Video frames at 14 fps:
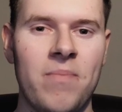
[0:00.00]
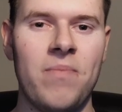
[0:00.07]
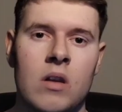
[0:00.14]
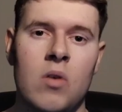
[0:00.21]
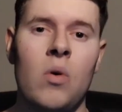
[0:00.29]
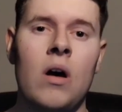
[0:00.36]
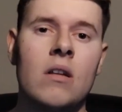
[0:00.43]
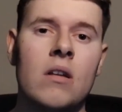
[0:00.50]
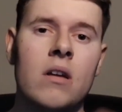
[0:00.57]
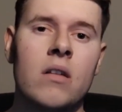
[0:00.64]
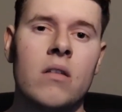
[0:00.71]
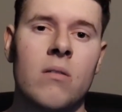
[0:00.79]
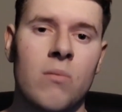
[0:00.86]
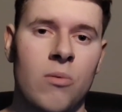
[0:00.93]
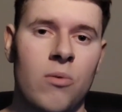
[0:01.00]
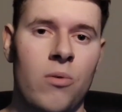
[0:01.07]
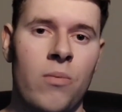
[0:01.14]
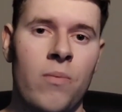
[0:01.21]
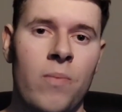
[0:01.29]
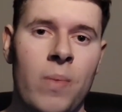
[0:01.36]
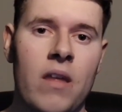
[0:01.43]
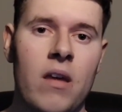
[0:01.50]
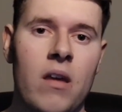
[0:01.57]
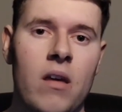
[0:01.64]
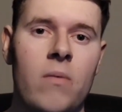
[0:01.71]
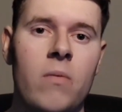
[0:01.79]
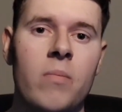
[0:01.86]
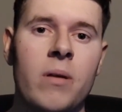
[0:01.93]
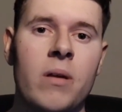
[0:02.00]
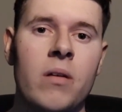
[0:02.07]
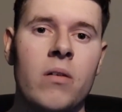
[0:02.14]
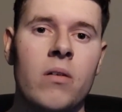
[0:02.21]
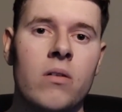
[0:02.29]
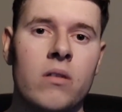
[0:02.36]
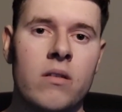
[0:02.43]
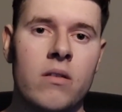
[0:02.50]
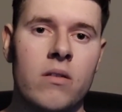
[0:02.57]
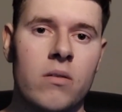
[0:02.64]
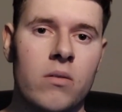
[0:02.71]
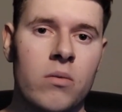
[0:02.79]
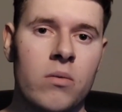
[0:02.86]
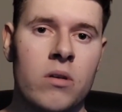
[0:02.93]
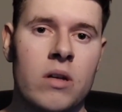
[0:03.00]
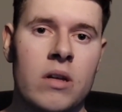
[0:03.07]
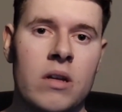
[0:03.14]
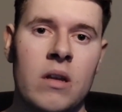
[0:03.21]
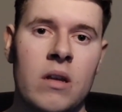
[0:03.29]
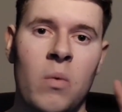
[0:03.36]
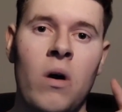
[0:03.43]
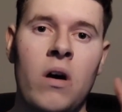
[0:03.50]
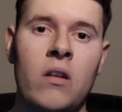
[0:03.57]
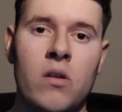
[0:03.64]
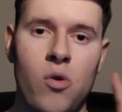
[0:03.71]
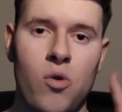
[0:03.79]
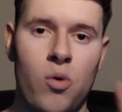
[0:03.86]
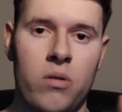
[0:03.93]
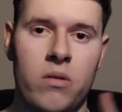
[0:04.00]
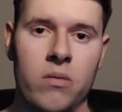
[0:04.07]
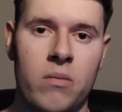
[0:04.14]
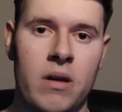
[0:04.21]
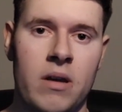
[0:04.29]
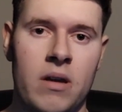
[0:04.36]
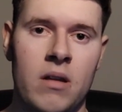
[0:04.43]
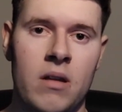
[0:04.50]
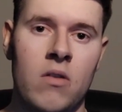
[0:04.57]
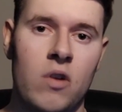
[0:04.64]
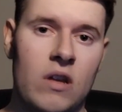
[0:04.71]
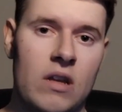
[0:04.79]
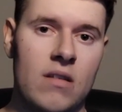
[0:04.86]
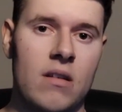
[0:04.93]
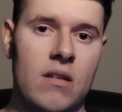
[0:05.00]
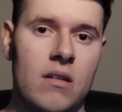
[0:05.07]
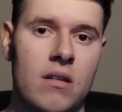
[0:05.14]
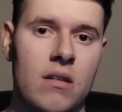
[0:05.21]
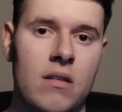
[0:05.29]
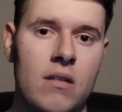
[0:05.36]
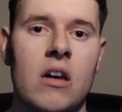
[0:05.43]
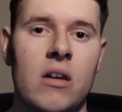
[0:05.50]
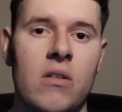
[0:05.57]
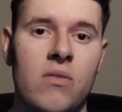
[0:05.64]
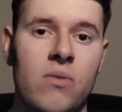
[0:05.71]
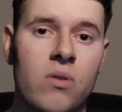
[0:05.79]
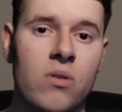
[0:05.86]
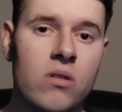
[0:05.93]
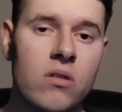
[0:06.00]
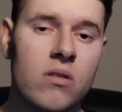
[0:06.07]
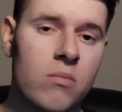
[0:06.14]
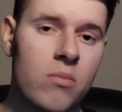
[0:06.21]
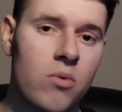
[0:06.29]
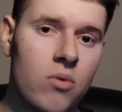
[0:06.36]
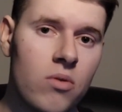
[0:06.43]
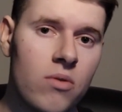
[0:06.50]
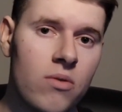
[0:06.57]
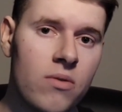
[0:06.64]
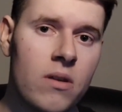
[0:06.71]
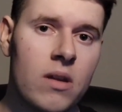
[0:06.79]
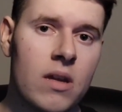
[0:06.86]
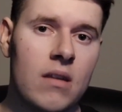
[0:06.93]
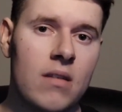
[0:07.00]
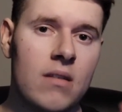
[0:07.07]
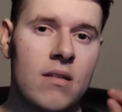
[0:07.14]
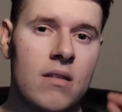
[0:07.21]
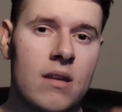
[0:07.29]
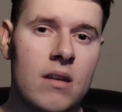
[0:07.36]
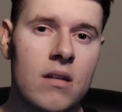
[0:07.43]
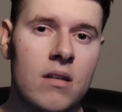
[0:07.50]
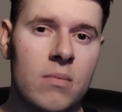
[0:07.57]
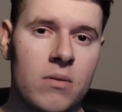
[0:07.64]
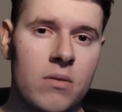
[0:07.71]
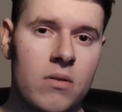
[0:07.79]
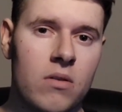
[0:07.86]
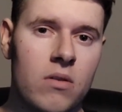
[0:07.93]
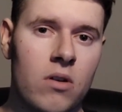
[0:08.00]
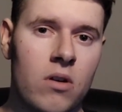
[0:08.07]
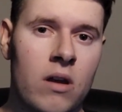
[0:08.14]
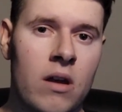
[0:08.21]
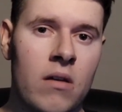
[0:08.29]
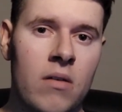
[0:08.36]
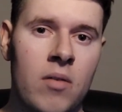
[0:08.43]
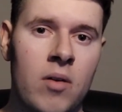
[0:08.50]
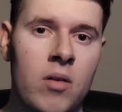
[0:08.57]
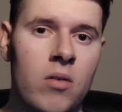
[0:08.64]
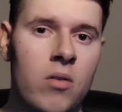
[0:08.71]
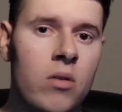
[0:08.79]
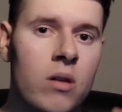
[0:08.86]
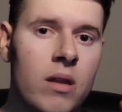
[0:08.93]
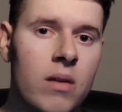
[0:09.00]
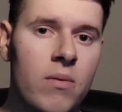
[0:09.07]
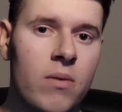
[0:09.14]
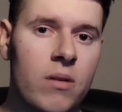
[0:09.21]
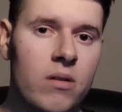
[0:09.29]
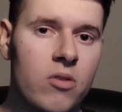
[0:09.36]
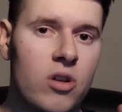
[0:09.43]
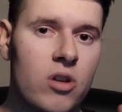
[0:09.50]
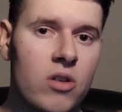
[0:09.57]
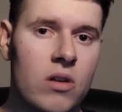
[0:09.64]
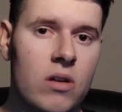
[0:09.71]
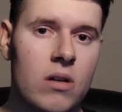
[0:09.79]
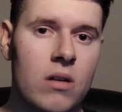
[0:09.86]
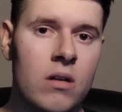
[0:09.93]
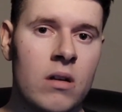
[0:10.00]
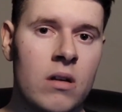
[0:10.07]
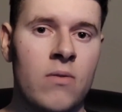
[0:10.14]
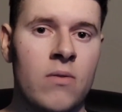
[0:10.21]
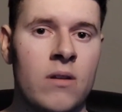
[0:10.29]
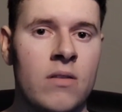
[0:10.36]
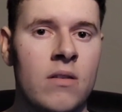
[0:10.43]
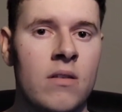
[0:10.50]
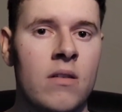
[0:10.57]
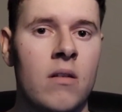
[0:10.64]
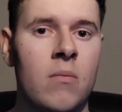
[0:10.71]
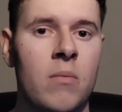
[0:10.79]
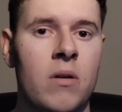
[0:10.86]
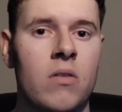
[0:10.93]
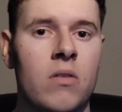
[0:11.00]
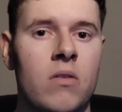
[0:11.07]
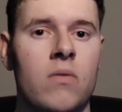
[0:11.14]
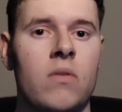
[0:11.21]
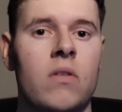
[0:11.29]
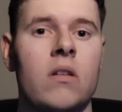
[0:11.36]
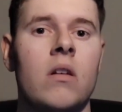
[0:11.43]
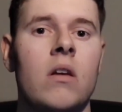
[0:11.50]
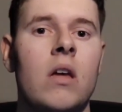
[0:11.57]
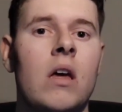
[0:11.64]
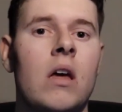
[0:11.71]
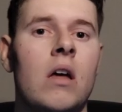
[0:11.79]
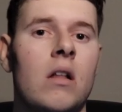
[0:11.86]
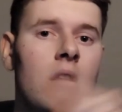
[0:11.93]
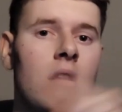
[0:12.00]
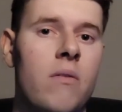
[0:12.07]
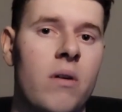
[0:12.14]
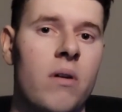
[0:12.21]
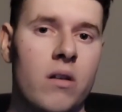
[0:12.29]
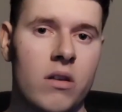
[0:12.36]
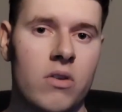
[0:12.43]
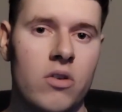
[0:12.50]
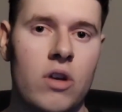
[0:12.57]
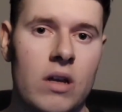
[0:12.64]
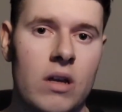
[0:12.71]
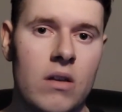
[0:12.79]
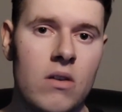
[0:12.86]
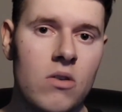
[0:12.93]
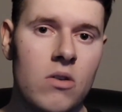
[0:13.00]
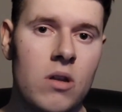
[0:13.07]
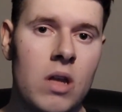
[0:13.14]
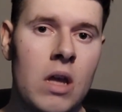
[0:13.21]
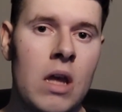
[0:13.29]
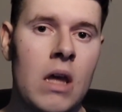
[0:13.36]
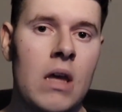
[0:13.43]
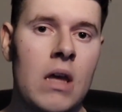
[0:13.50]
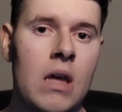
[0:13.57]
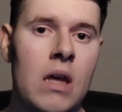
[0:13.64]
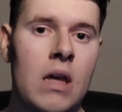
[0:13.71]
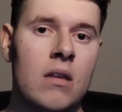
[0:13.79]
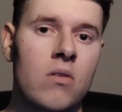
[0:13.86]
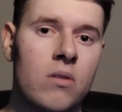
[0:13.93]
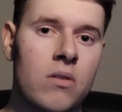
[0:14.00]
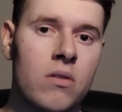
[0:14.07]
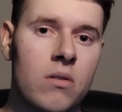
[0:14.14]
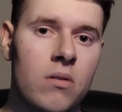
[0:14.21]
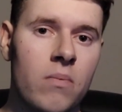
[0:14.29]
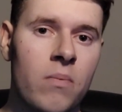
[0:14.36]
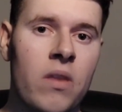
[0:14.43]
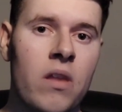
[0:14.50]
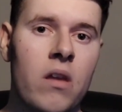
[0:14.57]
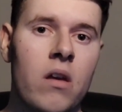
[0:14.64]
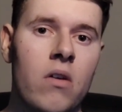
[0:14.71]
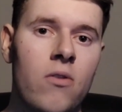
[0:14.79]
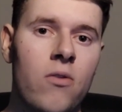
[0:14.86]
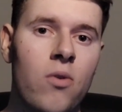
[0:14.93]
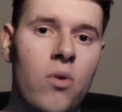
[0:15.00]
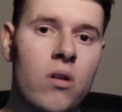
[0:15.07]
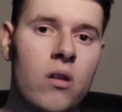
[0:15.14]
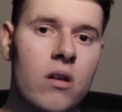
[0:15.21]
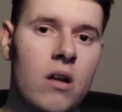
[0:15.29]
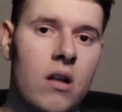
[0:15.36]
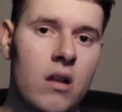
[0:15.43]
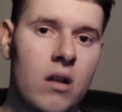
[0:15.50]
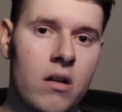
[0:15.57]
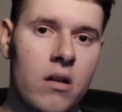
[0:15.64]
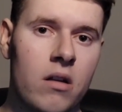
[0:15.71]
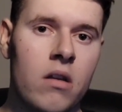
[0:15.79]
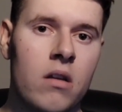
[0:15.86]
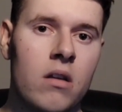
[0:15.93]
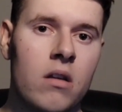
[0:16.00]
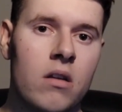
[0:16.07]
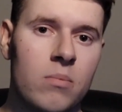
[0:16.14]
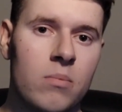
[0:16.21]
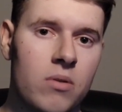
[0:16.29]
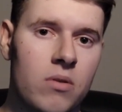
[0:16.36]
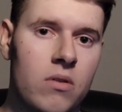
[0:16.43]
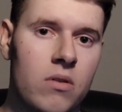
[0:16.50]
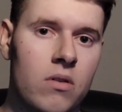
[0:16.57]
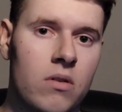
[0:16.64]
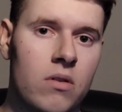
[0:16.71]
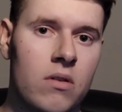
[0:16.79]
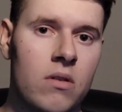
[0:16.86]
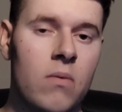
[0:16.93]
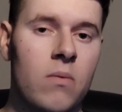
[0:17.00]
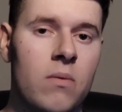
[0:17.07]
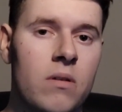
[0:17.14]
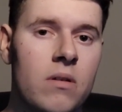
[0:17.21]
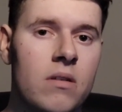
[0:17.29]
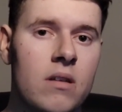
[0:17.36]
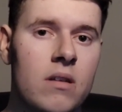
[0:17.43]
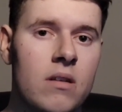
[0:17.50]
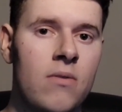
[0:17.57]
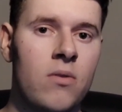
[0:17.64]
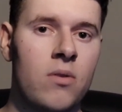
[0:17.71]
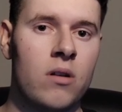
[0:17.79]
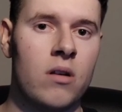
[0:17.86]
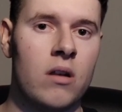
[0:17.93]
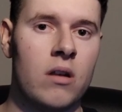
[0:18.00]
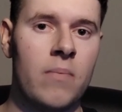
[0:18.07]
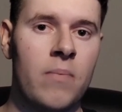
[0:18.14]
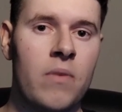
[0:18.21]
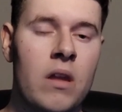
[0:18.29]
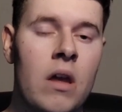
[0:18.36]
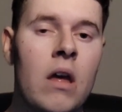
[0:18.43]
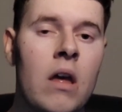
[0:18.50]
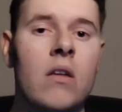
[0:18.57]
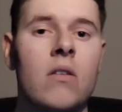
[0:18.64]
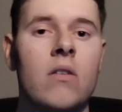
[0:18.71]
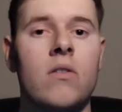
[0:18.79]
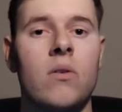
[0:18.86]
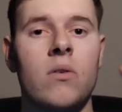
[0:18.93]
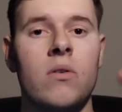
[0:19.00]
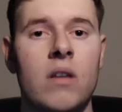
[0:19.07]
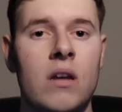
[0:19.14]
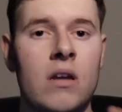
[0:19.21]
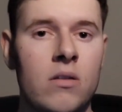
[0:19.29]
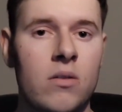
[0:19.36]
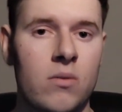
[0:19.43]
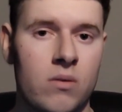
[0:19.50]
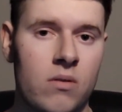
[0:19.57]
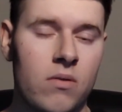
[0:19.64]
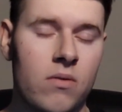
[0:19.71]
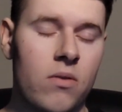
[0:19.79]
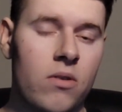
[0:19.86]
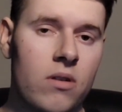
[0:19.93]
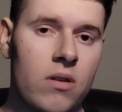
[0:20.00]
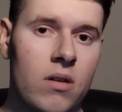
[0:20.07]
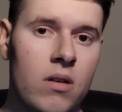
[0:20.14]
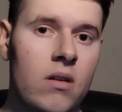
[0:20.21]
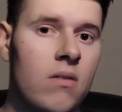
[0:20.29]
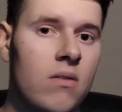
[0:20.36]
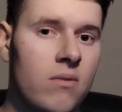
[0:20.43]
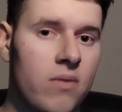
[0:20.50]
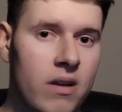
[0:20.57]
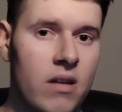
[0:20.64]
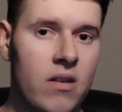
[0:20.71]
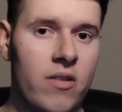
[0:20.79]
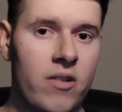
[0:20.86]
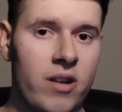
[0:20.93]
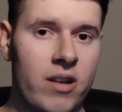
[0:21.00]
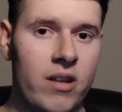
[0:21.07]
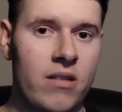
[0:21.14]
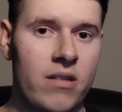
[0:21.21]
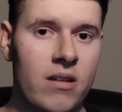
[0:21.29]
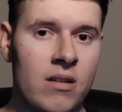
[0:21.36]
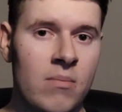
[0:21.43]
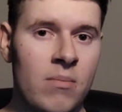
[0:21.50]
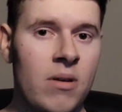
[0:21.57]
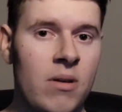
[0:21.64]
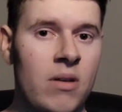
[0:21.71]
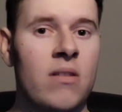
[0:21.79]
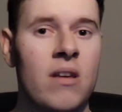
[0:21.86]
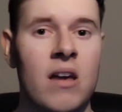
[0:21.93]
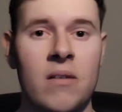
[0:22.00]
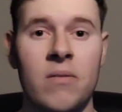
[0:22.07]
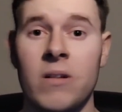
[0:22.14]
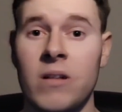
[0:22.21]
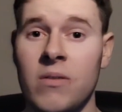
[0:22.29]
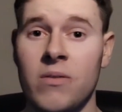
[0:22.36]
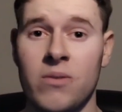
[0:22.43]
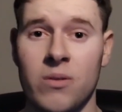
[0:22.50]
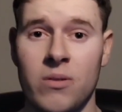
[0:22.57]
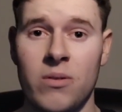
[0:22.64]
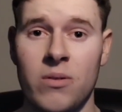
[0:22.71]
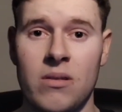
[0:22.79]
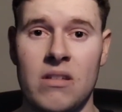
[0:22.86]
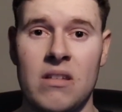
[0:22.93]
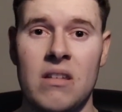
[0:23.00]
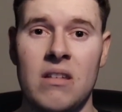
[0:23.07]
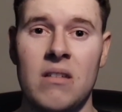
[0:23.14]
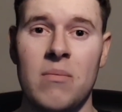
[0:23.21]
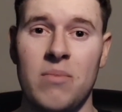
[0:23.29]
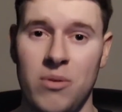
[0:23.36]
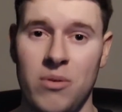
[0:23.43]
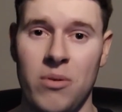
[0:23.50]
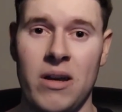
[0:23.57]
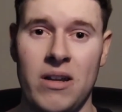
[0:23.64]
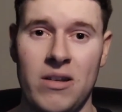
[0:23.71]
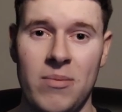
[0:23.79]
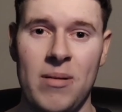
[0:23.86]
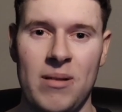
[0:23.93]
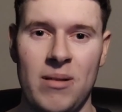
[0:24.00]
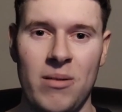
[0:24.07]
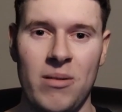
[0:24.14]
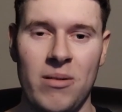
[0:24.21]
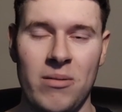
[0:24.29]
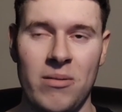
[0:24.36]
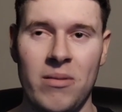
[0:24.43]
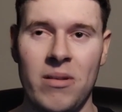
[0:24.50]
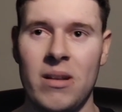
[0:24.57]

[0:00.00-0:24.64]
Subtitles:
Now, unlike Tomo, I will be also adding one rule to my redesigns. I won't move a single sponsor, I only will change color if necessary because of the livery change, and also full color sponsors will stay full color. So stay tuned for the Ferrari redesign because I will have to use the blue HP logo.